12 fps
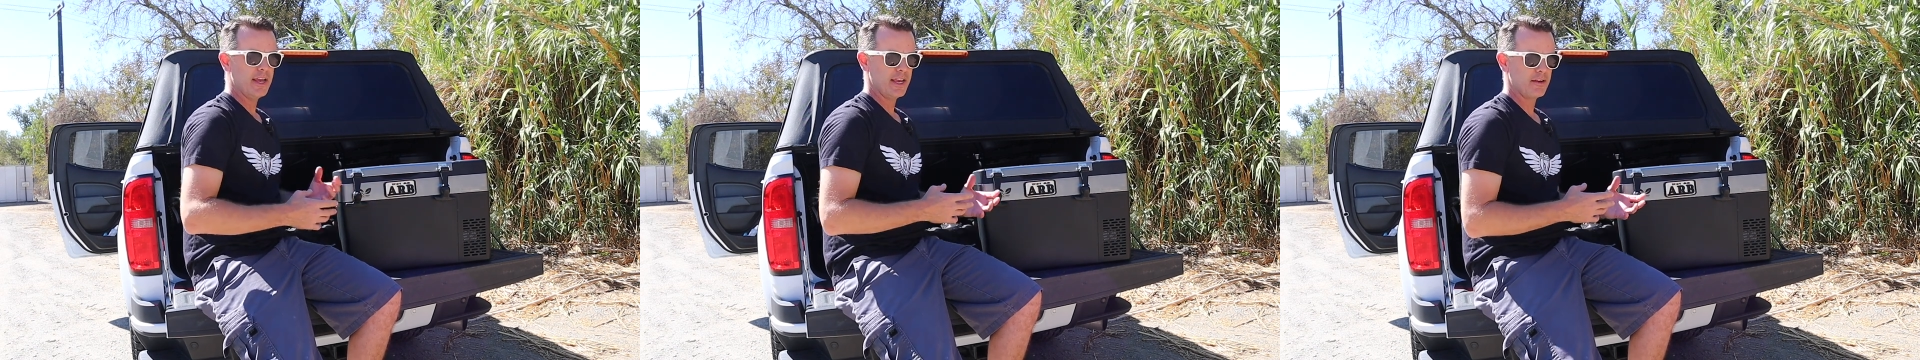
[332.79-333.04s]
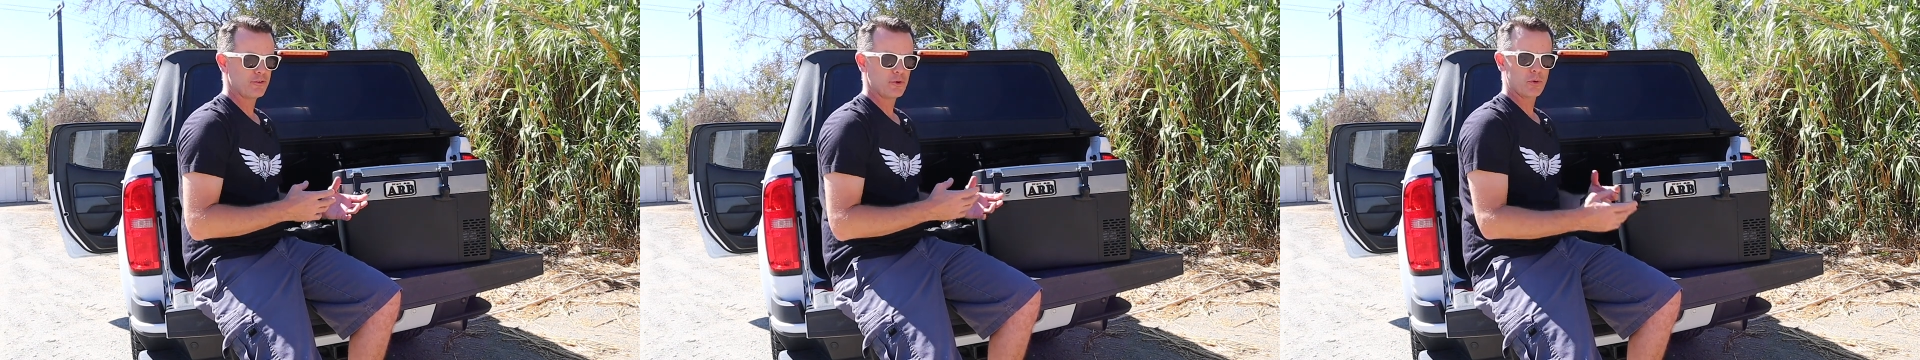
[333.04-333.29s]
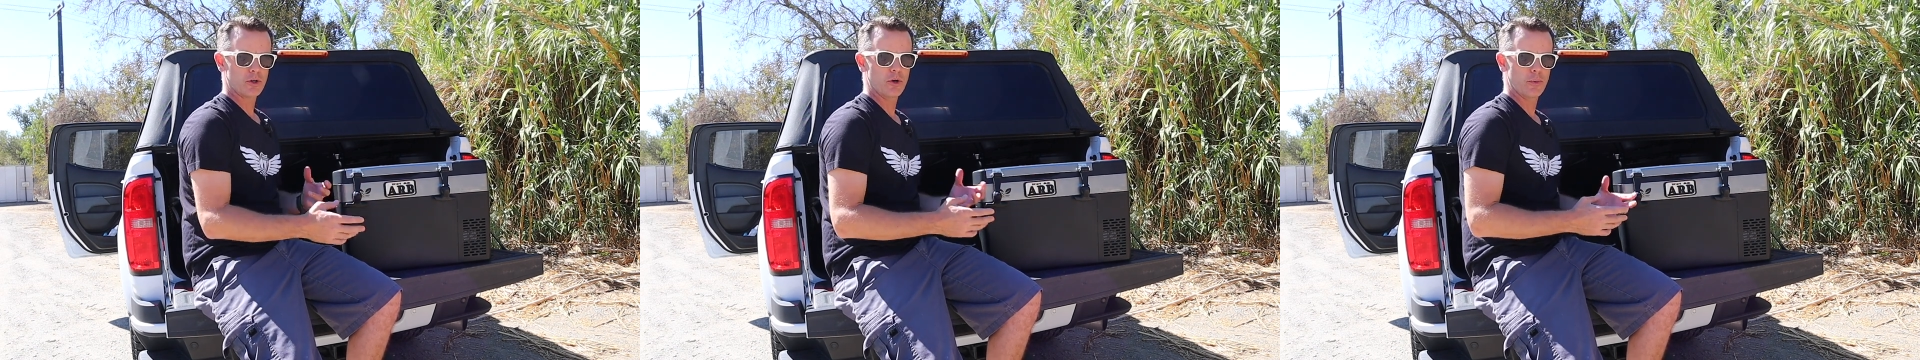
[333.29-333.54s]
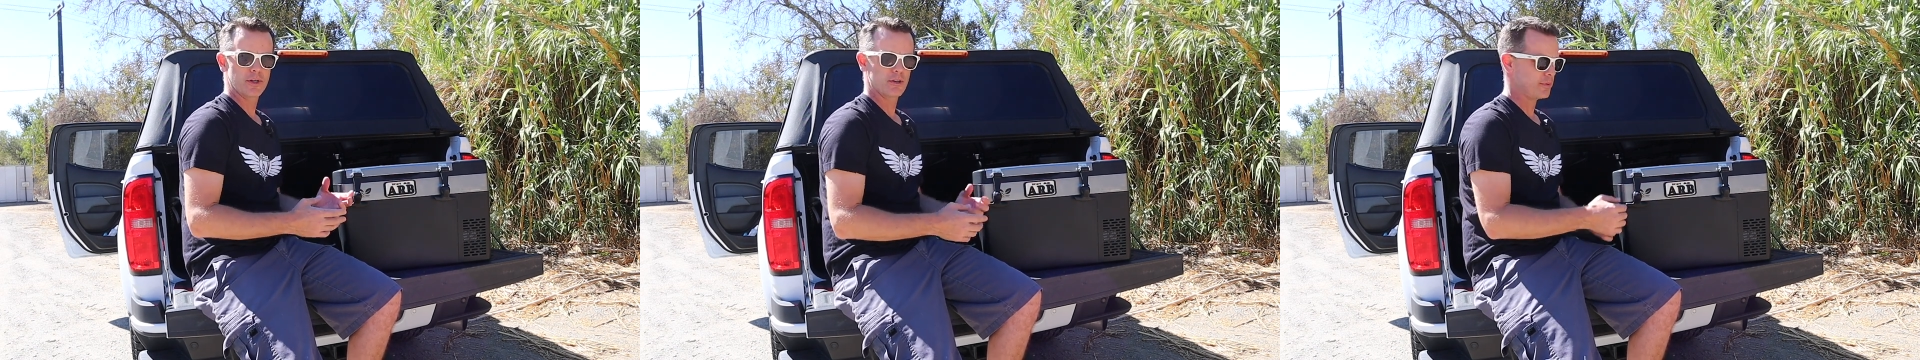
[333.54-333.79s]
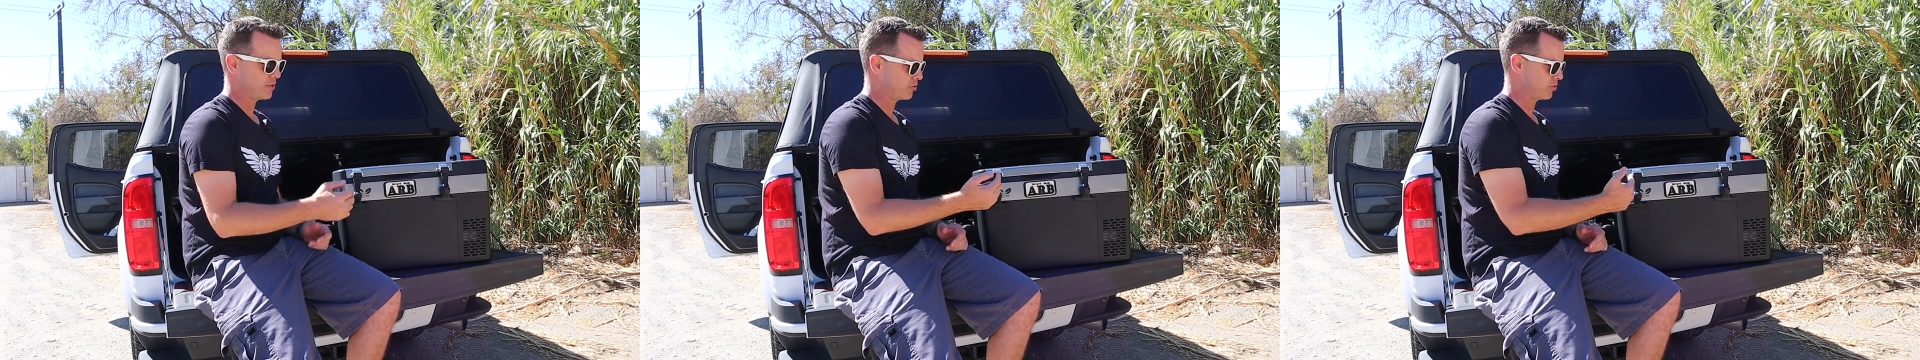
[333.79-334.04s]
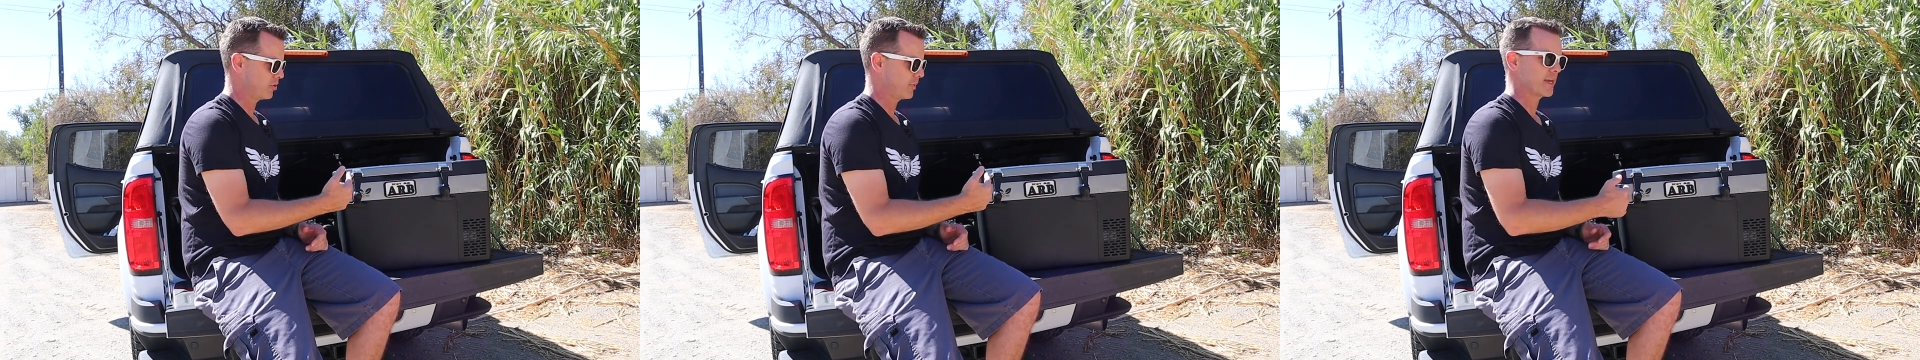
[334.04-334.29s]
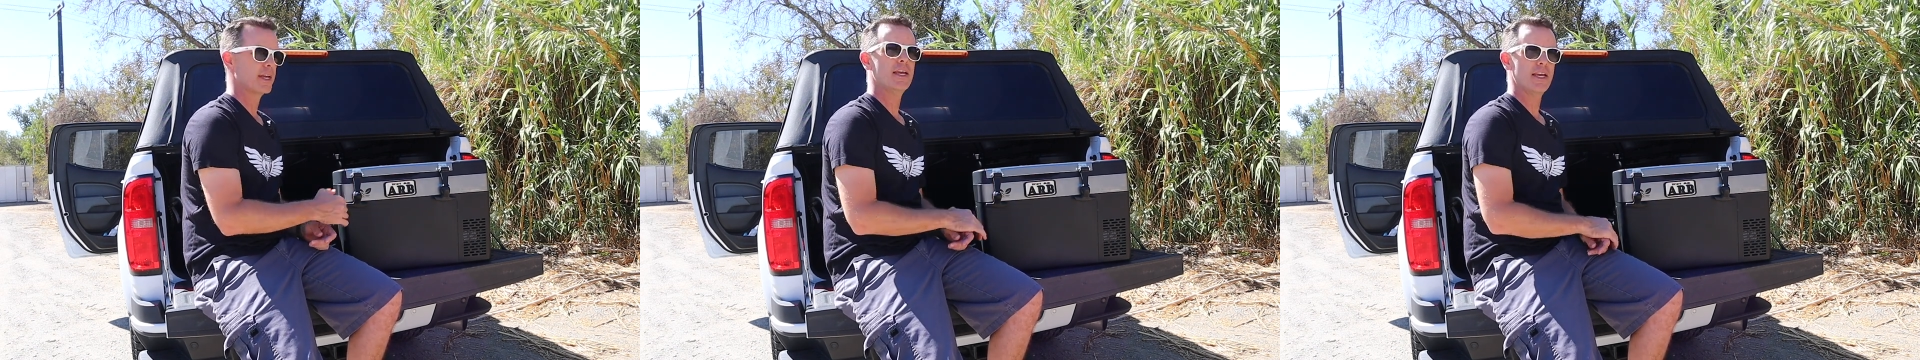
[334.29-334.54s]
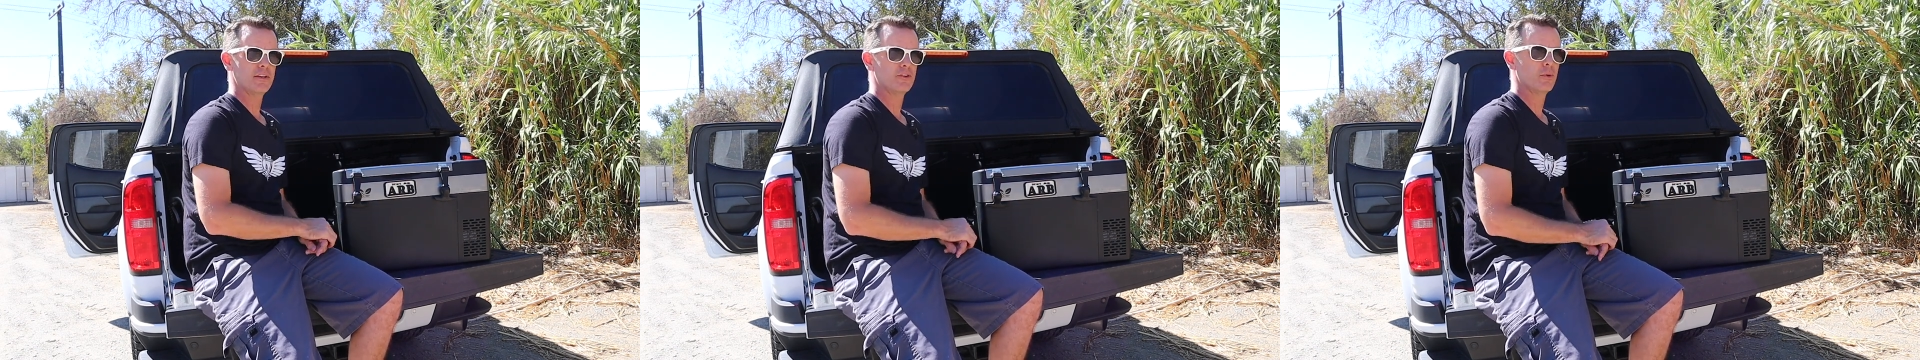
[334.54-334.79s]
if you are going to be screwing
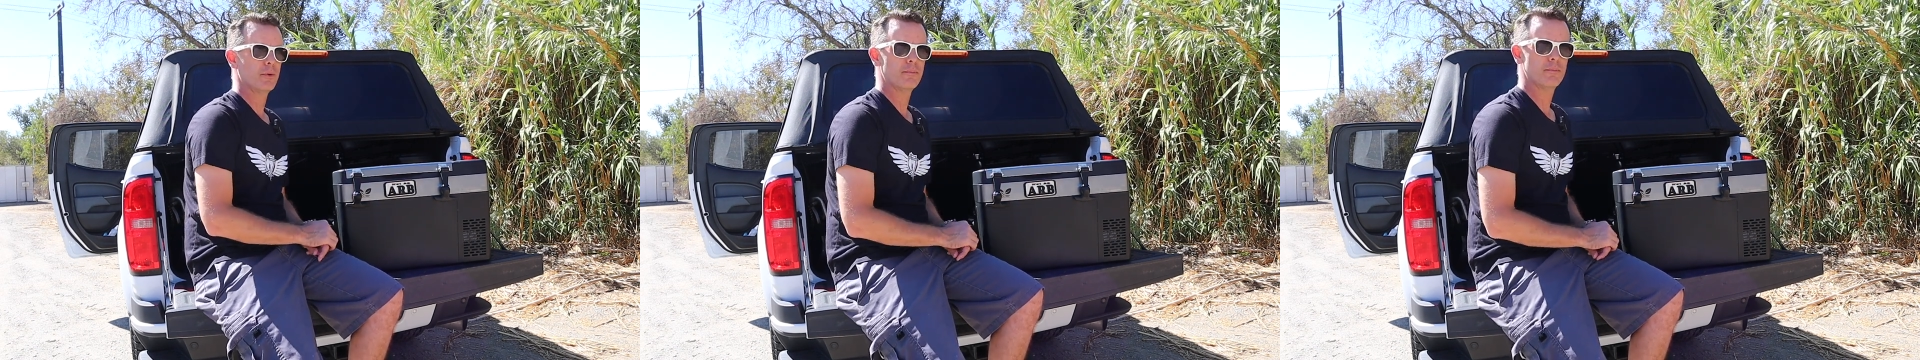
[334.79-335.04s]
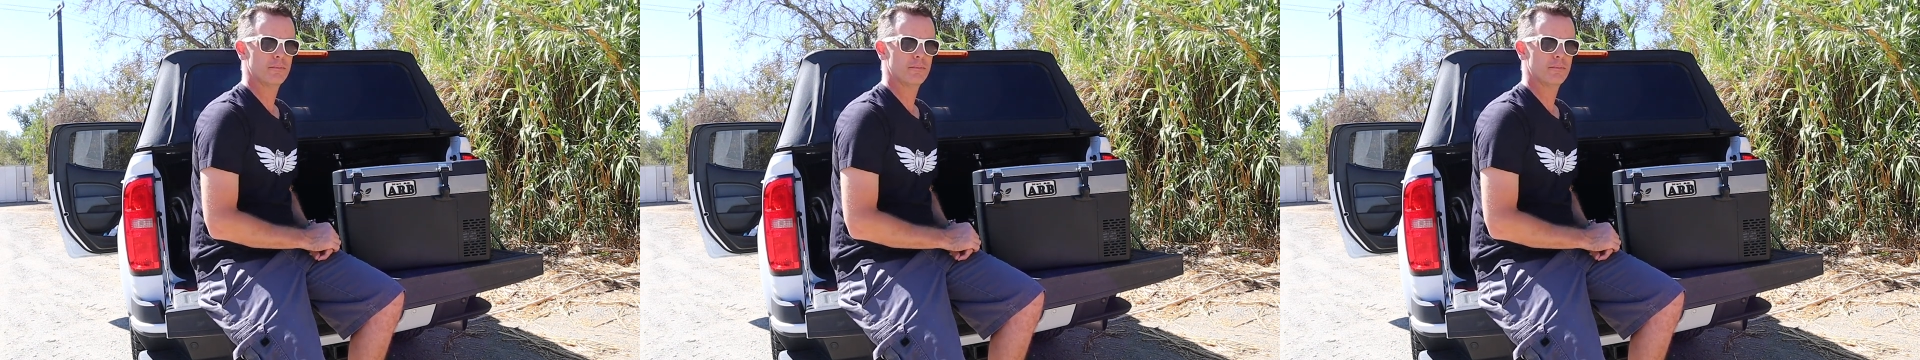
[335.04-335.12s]
into them.